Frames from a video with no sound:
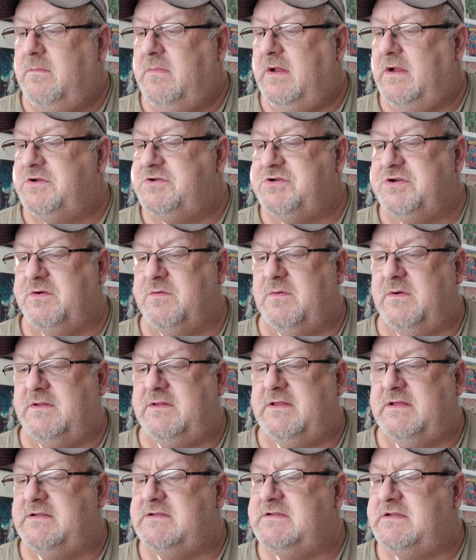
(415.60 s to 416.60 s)
not sure
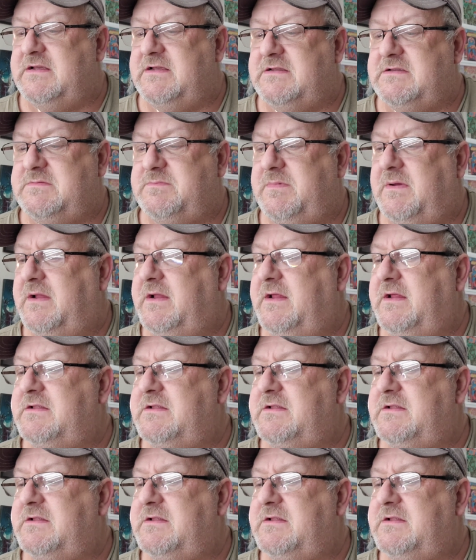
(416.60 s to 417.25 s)
what this is, but